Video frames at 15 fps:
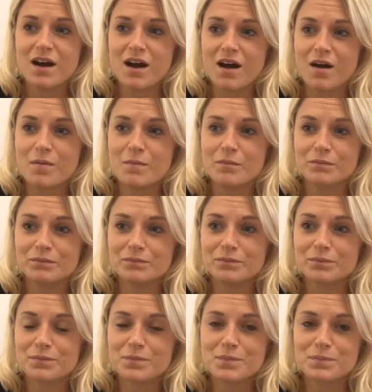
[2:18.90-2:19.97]
um,
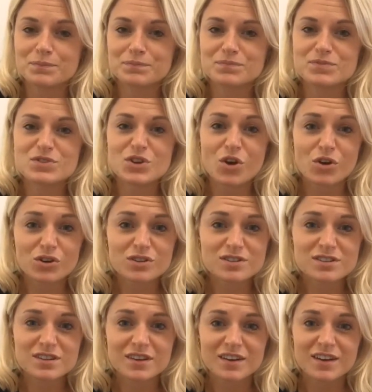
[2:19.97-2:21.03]

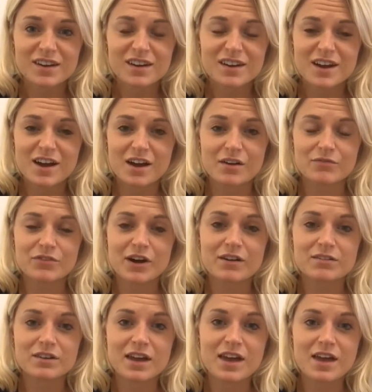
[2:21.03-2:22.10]
socks. I
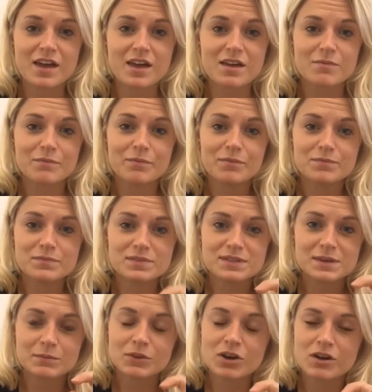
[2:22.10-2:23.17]
found a
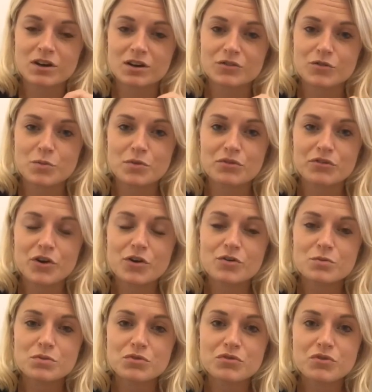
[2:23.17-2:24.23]
SIM card from a
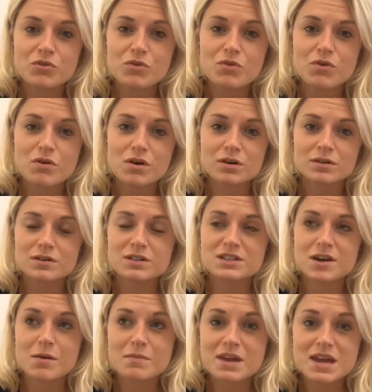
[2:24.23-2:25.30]
phone before,
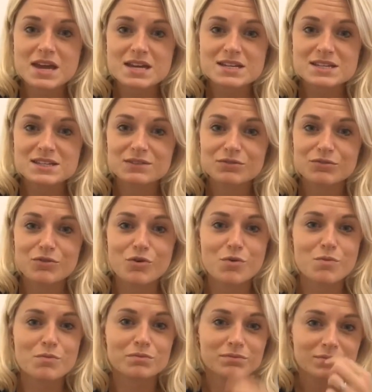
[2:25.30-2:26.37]
dummies
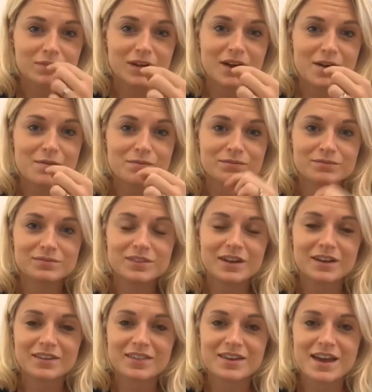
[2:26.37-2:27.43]
from um,
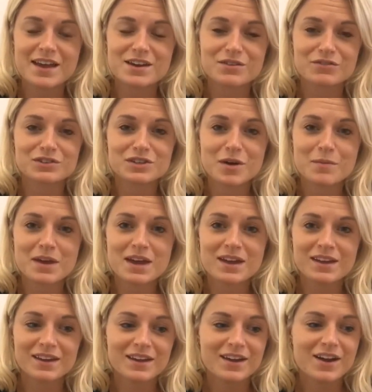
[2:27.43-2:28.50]
like the end of a dummy,
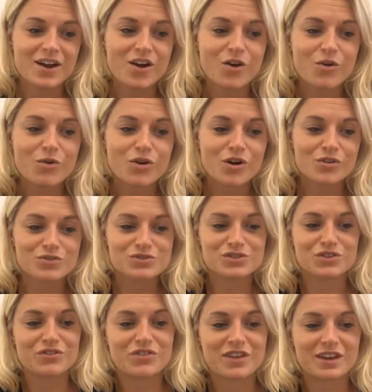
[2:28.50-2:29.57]
a whole
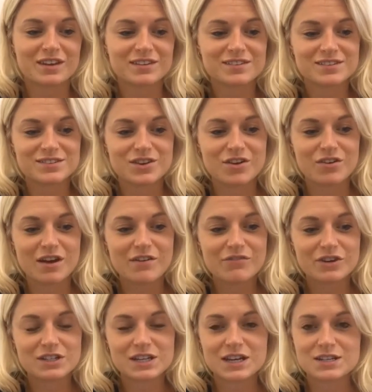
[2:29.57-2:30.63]
host of things. So
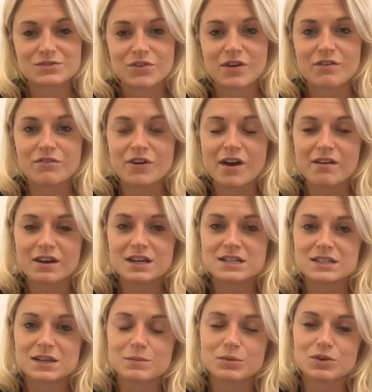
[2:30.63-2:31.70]
every day is very varied,
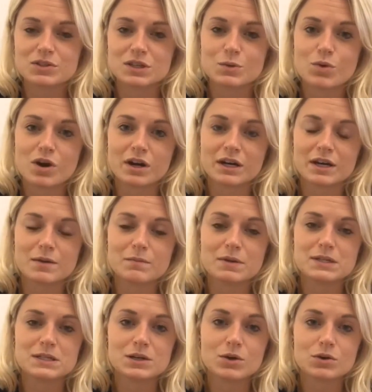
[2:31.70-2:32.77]
and because I work in a
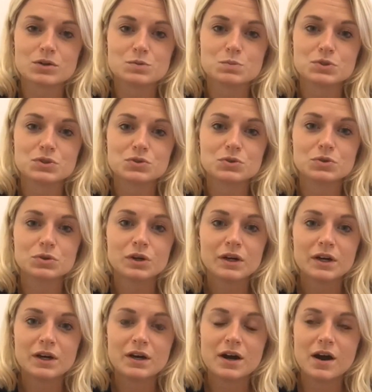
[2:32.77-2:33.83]
busy hospital,
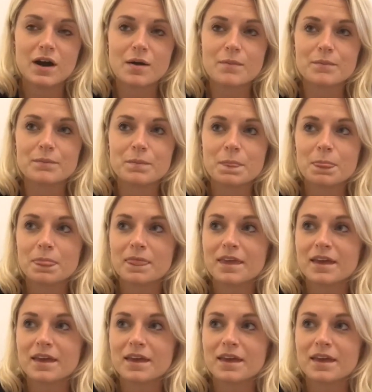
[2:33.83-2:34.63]
um,